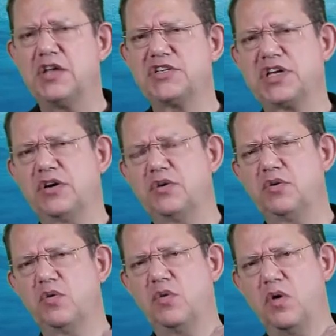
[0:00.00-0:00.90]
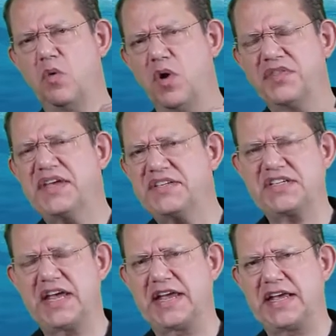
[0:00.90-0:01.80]
So, what they're
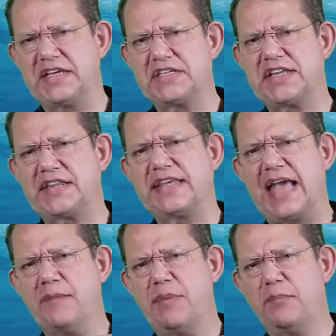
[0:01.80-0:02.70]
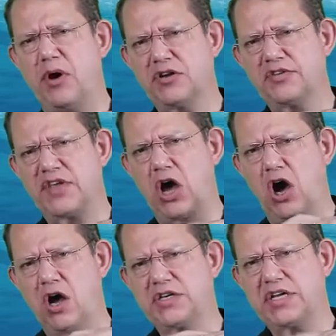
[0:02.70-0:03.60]
saying is that the upper part of the
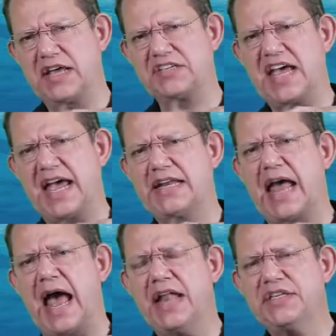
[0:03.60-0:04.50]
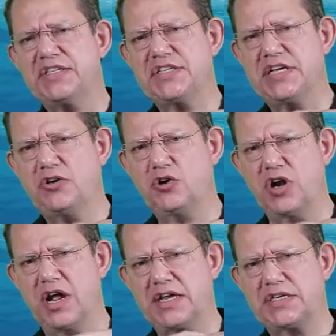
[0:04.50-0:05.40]
heart has had
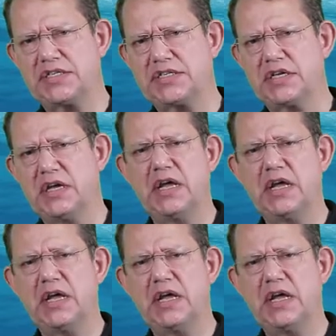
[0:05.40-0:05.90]
unsynchronized